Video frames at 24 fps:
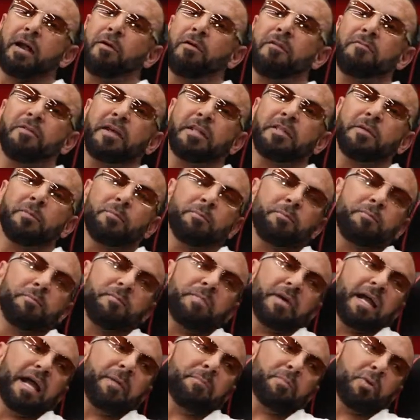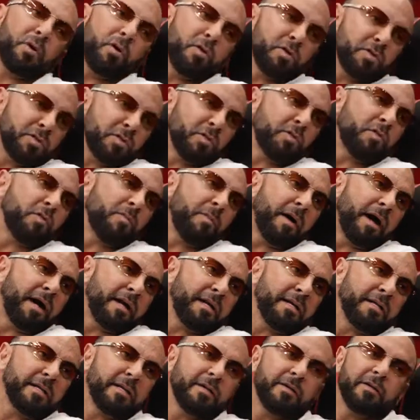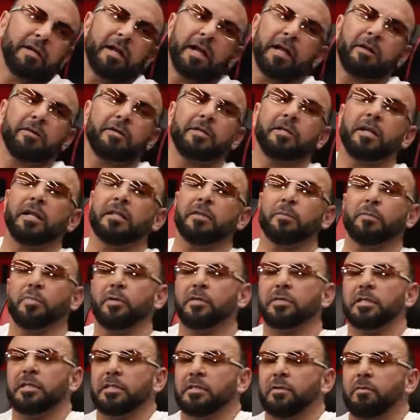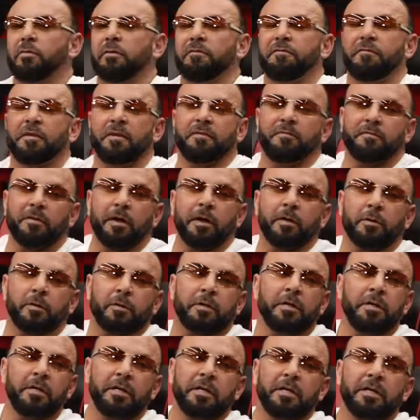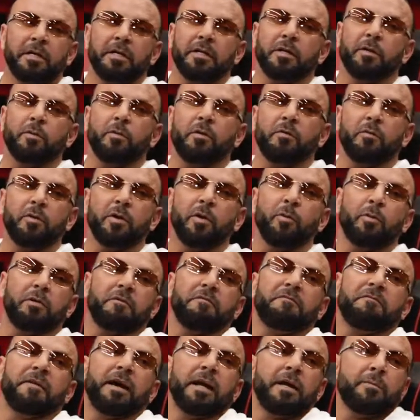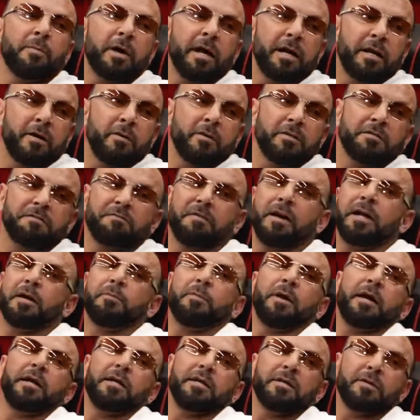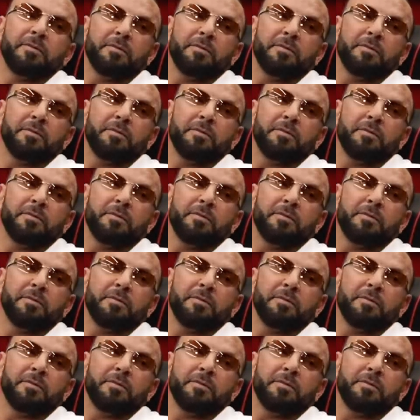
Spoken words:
I don't have nothing personal about it. I don't do nothing personal. I just don't want to fucking follow her. Right. You want to fight about it? Let's fight about it.